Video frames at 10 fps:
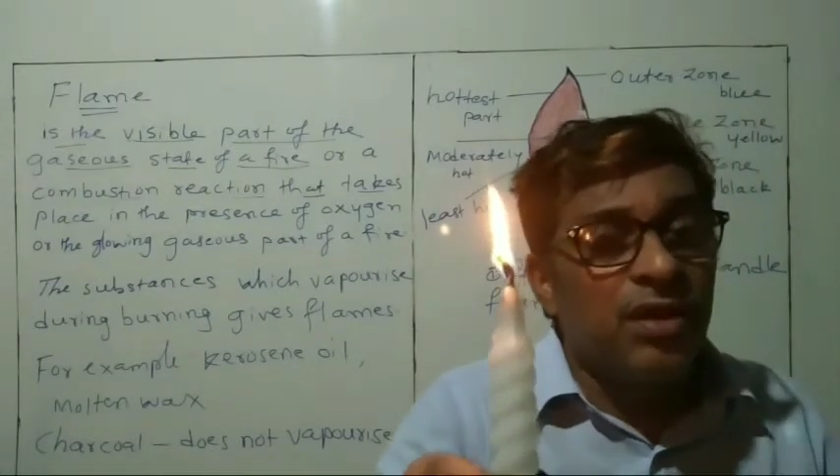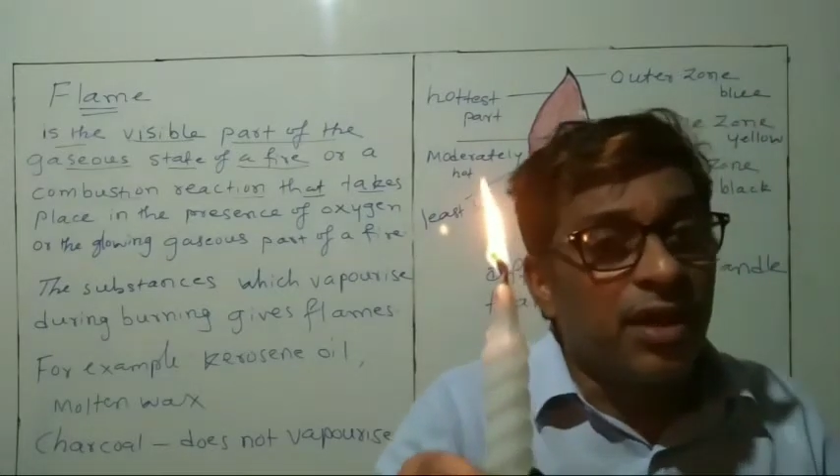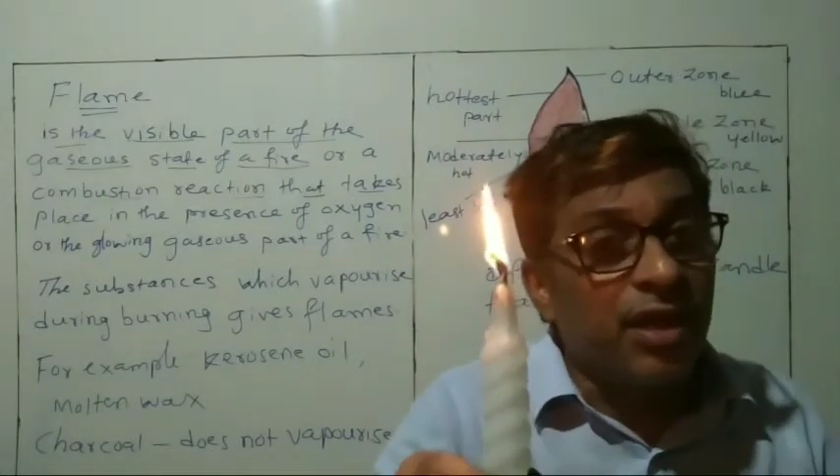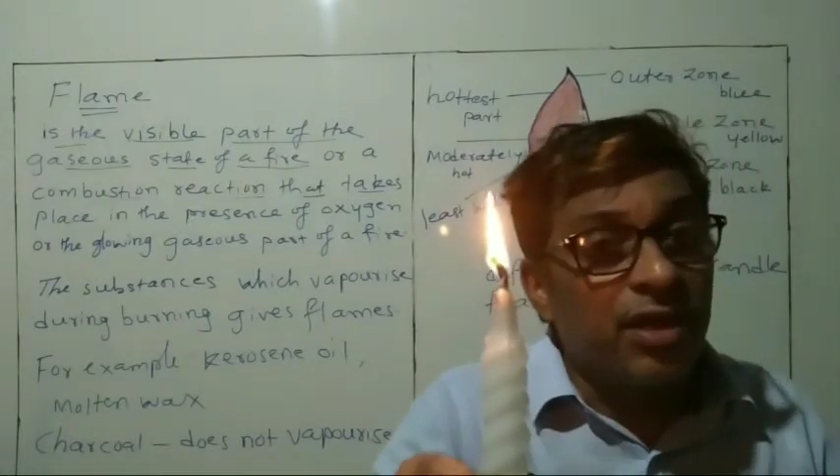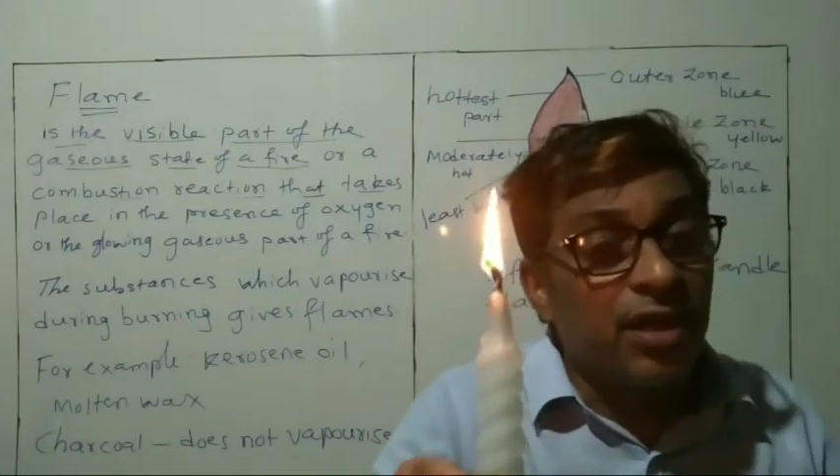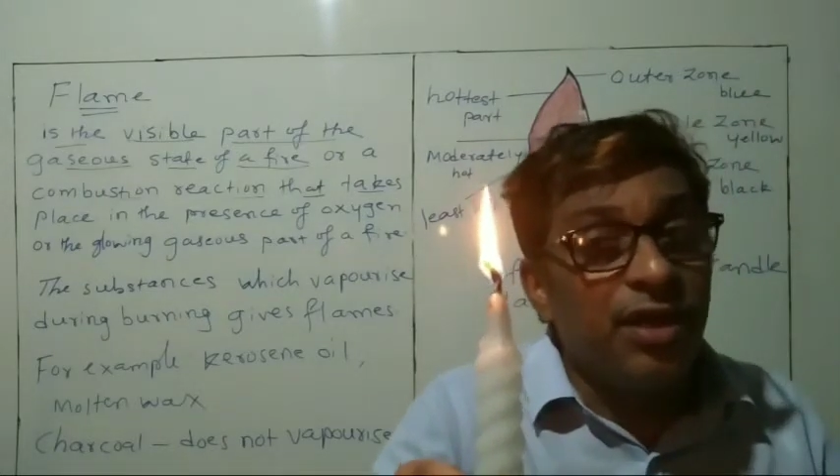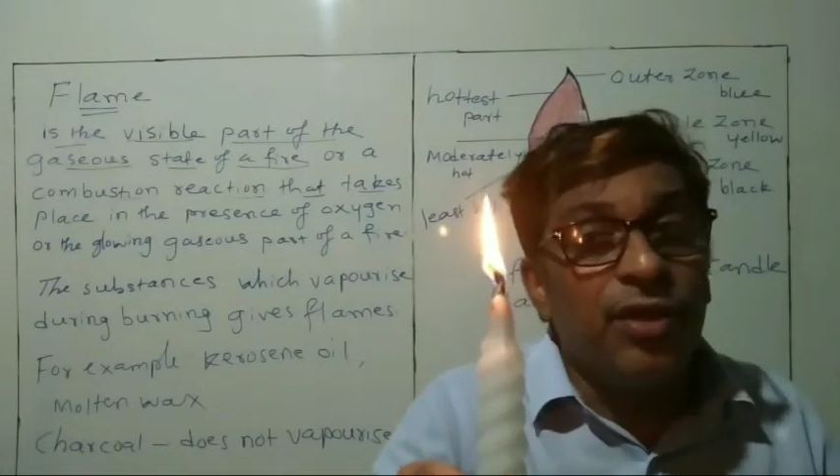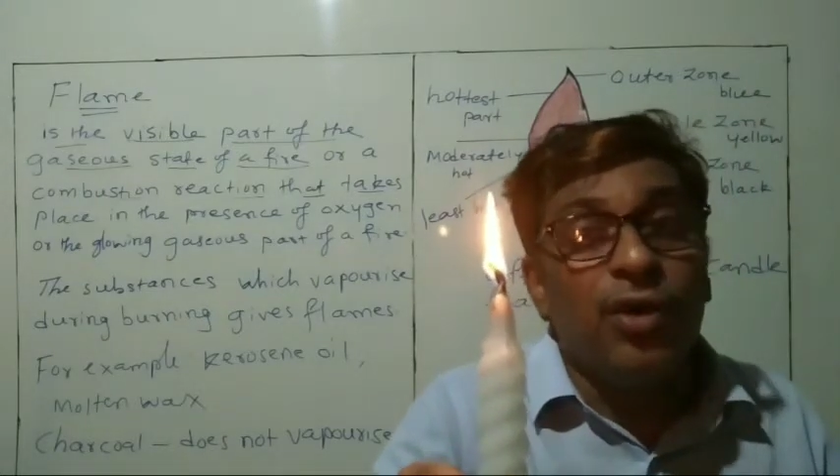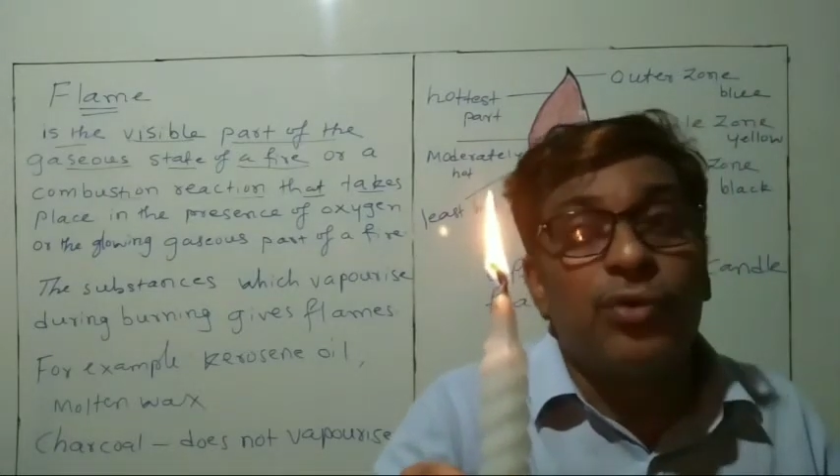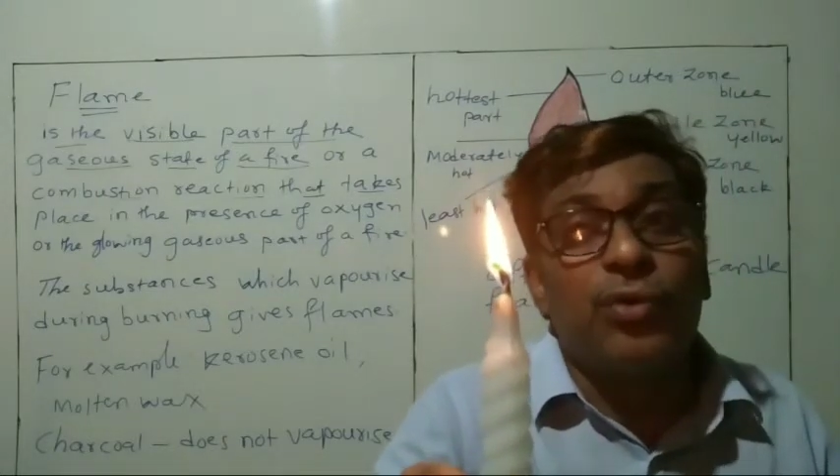Correctly
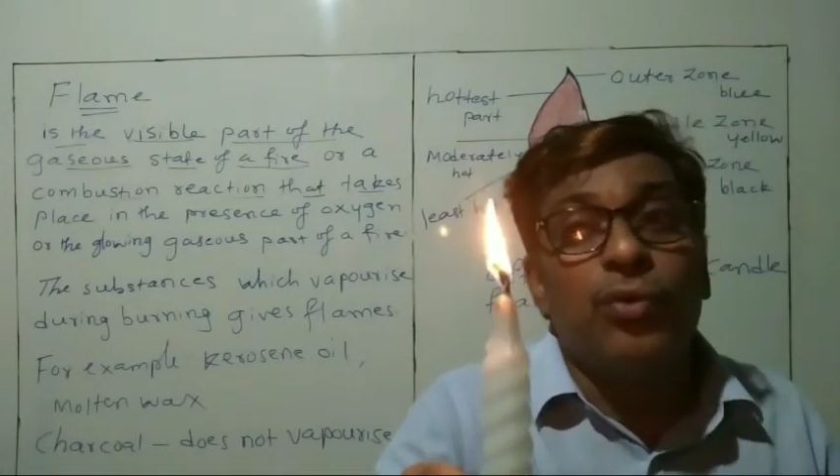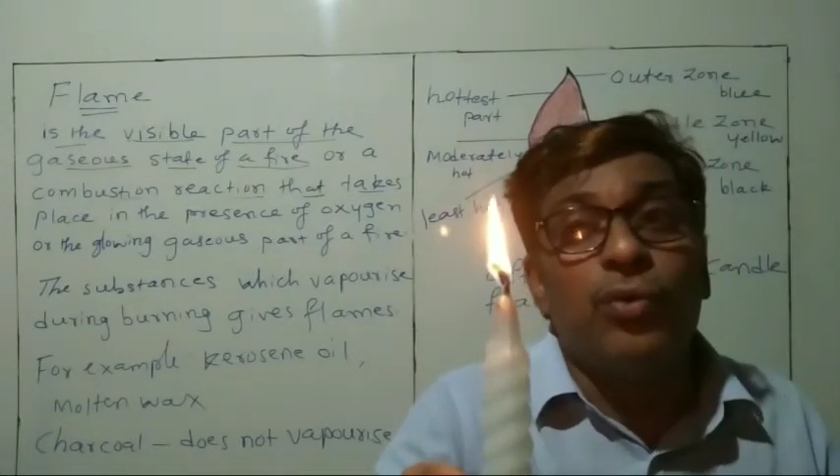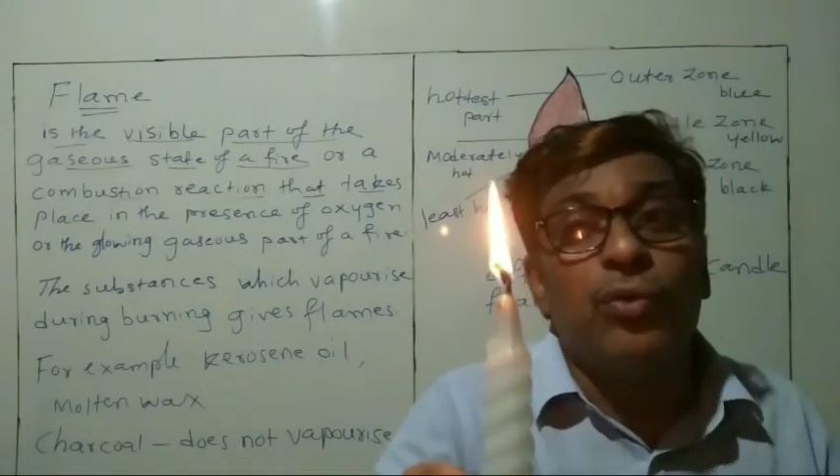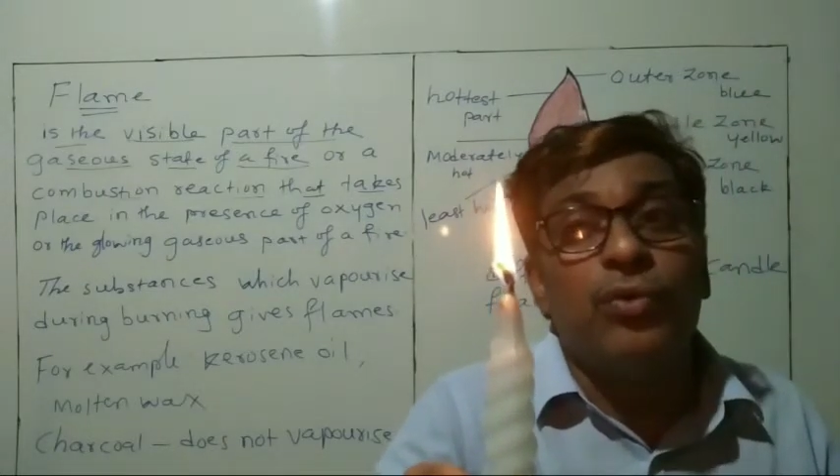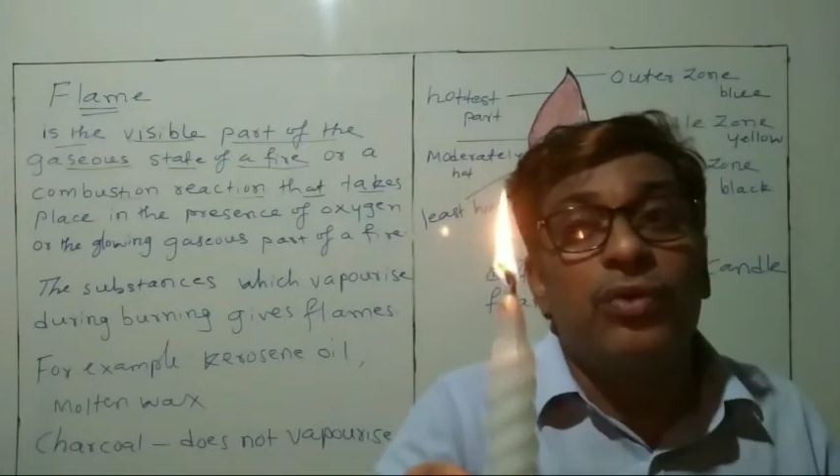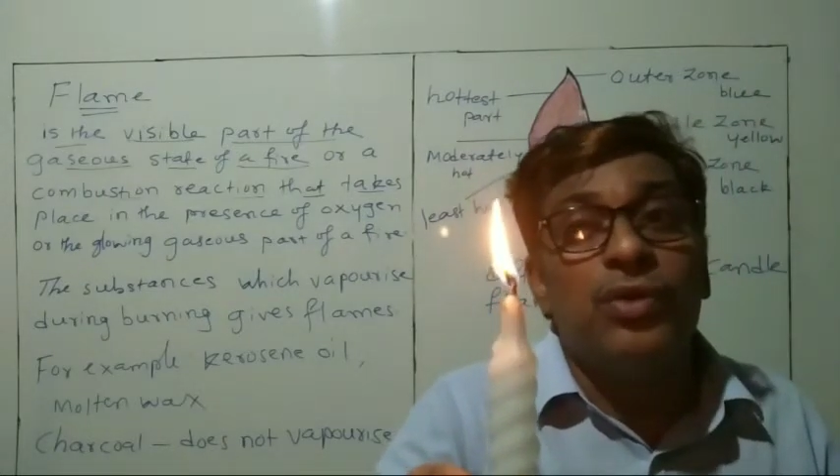you have to look.